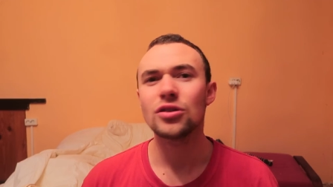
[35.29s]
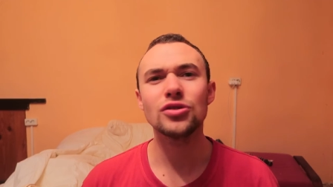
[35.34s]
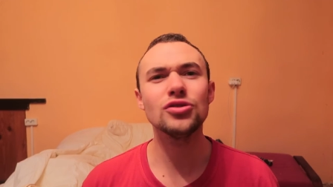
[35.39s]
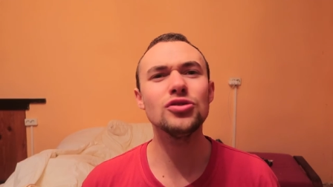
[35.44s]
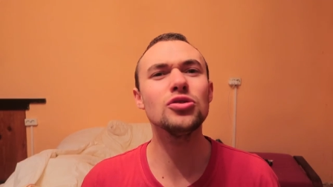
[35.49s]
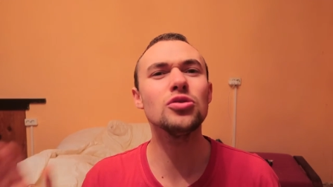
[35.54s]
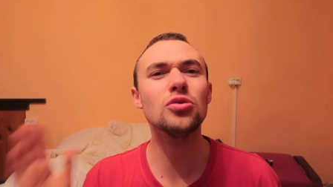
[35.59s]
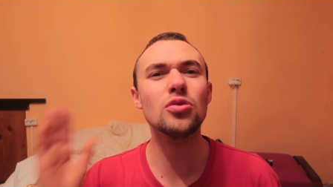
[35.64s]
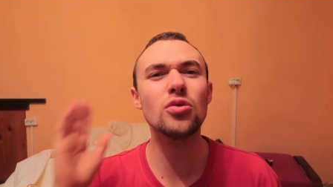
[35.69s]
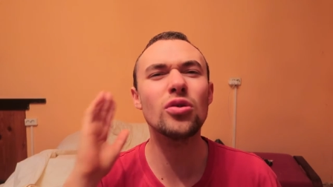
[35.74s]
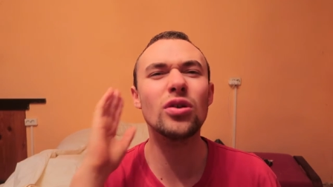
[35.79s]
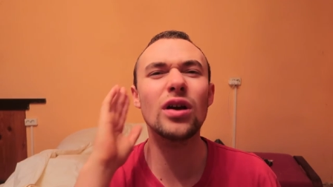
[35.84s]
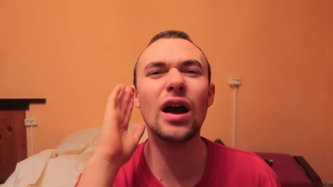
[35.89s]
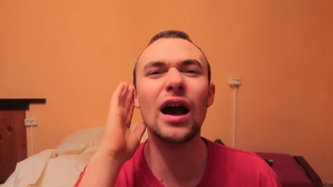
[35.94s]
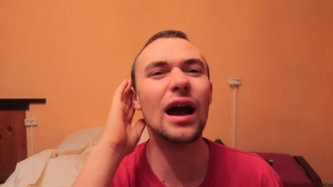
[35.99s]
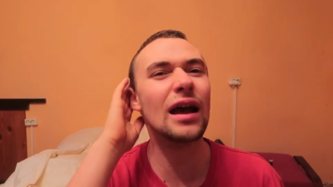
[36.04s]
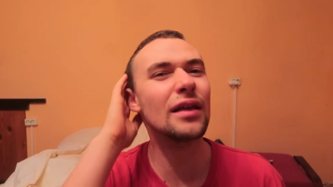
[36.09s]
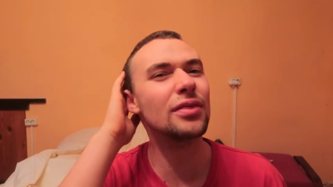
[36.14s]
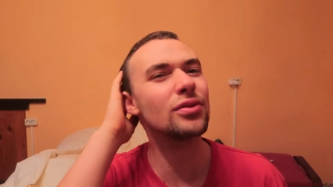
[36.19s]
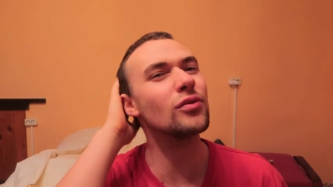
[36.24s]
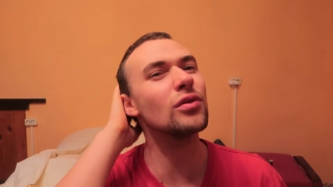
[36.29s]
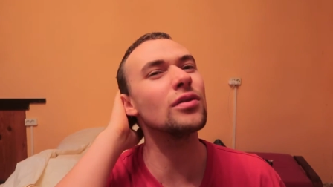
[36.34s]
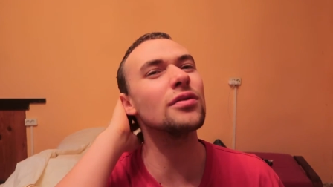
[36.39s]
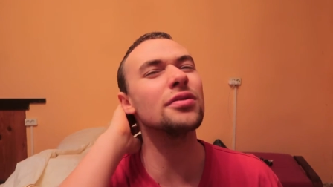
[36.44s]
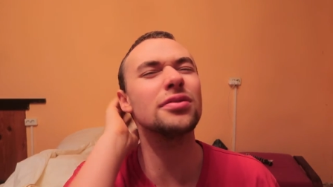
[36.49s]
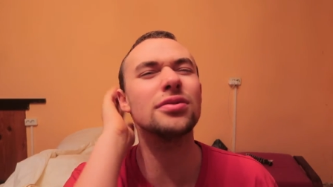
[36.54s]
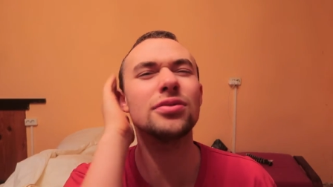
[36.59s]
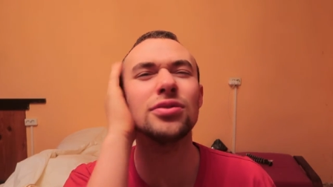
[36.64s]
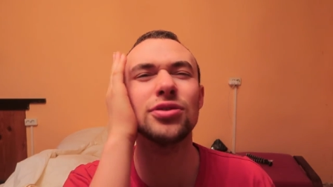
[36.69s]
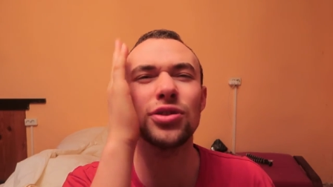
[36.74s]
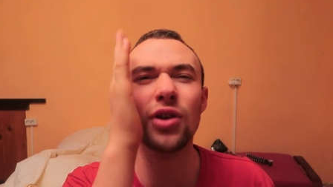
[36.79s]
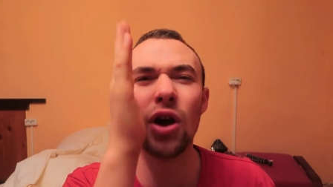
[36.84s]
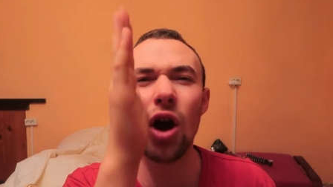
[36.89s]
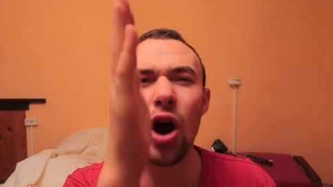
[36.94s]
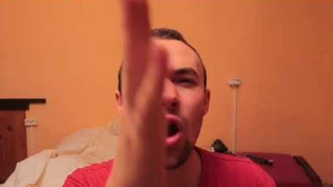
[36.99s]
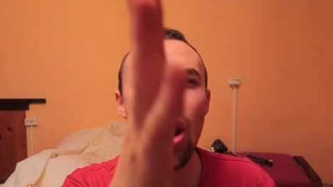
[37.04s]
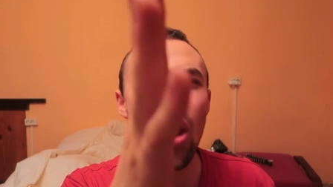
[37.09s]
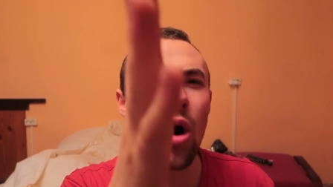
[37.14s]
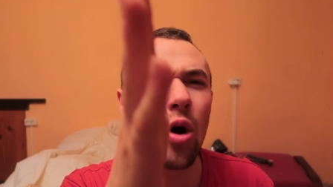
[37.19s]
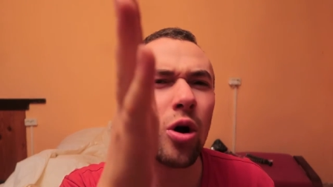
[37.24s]
You guys are
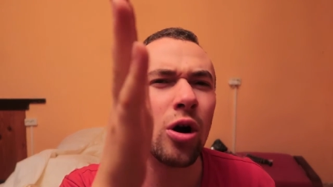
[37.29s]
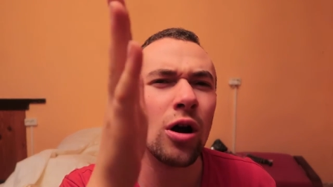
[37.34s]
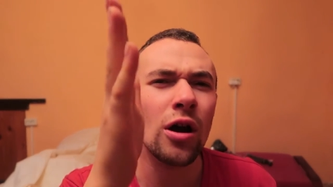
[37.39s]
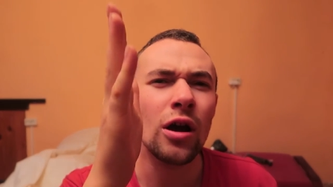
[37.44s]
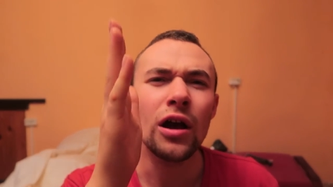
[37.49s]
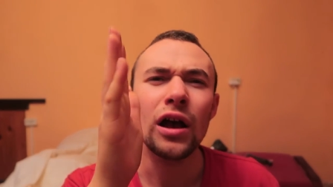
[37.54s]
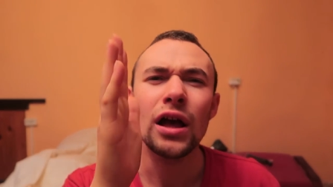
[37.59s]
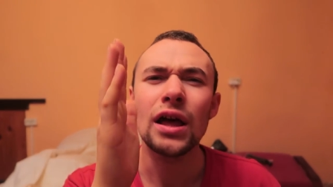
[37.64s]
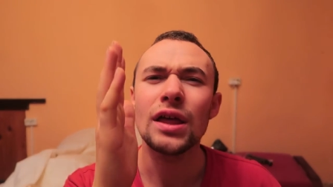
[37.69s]
so,